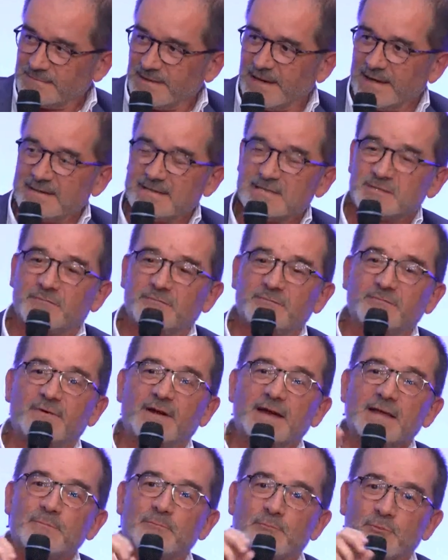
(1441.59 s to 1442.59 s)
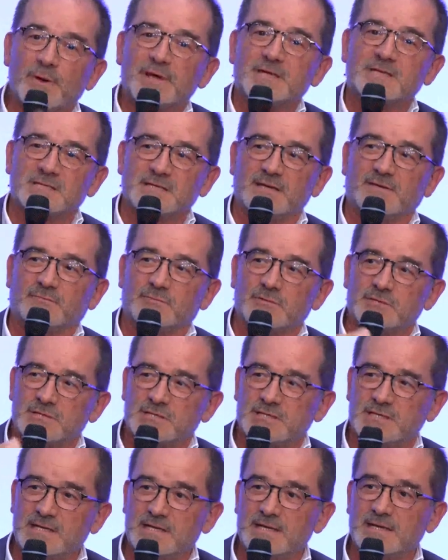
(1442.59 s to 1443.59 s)
And it's very impressive to
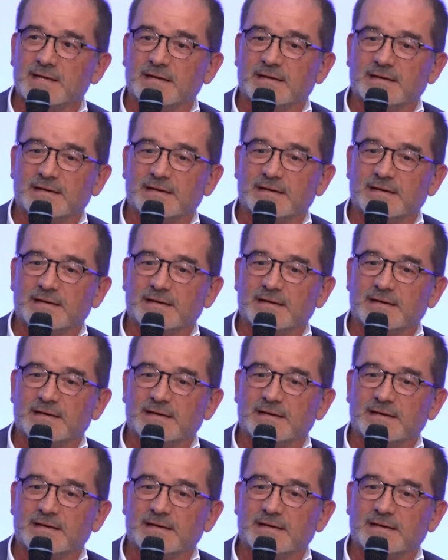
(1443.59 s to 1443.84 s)
see